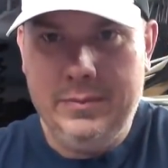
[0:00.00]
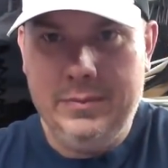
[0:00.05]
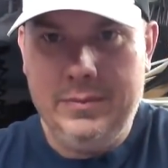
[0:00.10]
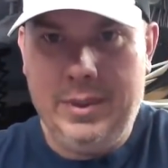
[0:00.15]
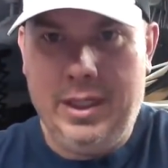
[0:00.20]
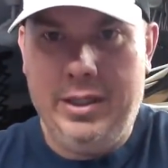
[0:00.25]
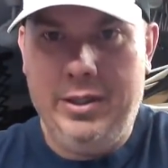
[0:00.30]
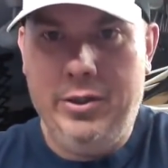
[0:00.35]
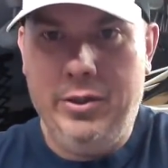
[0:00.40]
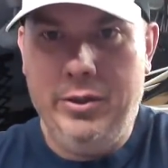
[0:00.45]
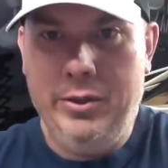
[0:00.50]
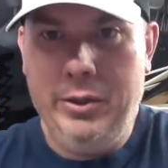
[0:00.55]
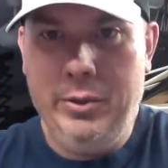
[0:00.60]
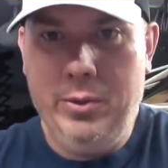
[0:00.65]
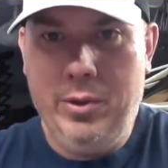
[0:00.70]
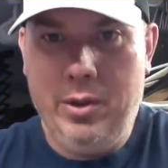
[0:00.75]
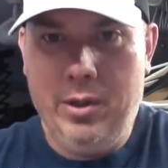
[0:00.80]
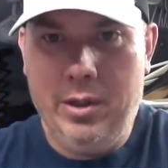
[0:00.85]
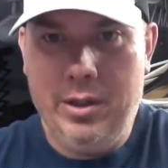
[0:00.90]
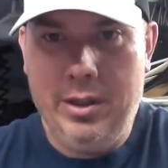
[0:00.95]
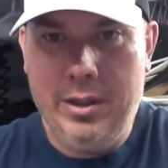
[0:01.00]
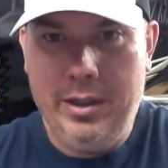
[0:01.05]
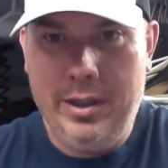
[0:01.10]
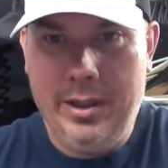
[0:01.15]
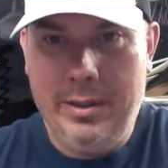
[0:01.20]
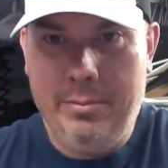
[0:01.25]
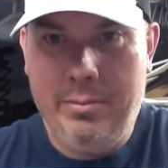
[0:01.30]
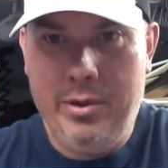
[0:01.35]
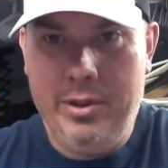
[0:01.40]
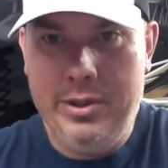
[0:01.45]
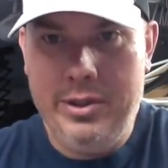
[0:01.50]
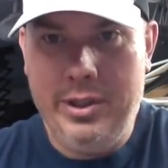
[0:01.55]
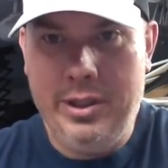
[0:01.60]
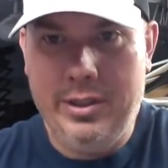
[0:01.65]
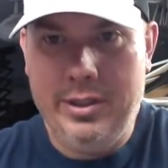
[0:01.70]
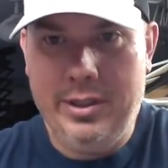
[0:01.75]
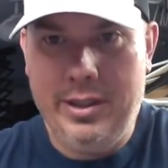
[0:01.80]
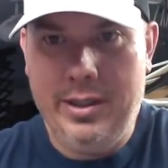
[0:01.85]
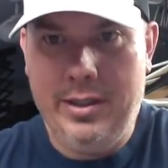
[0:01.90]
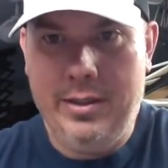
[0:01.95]
I know you are, and I appreciate
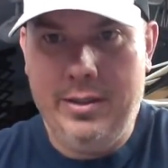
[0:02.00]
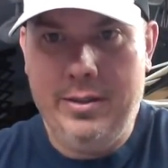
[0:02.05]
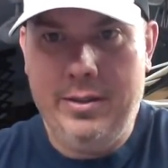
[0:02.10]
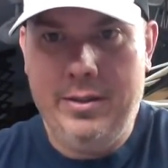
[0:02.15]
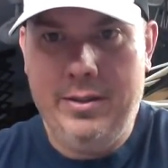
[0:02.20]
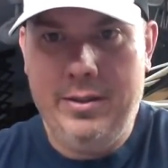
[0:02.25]
that.